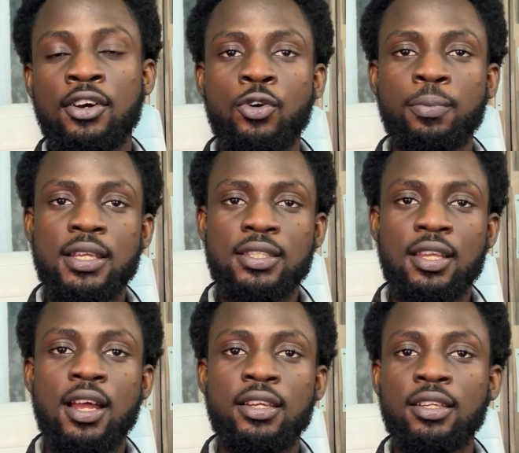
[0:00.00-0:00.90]
on my
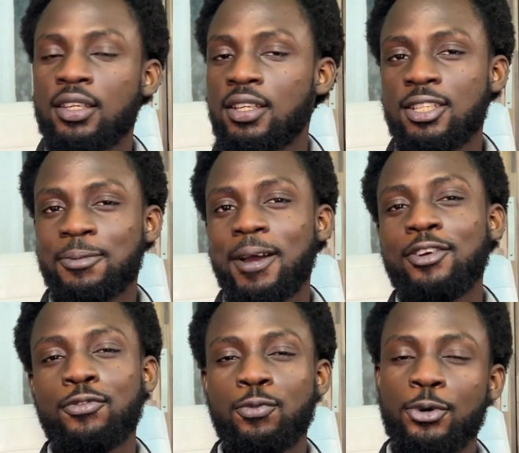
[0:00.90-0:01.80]
Starlink in the span
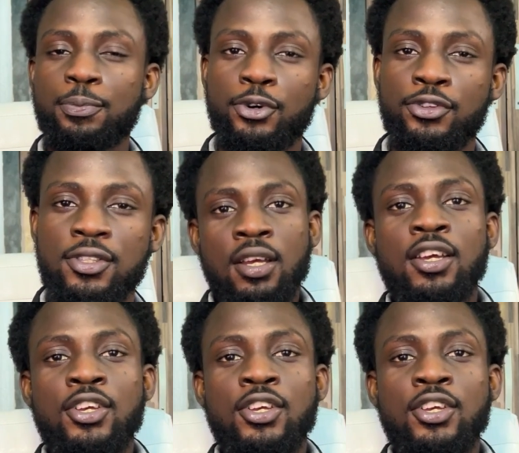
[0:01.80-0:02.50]
of 1 month.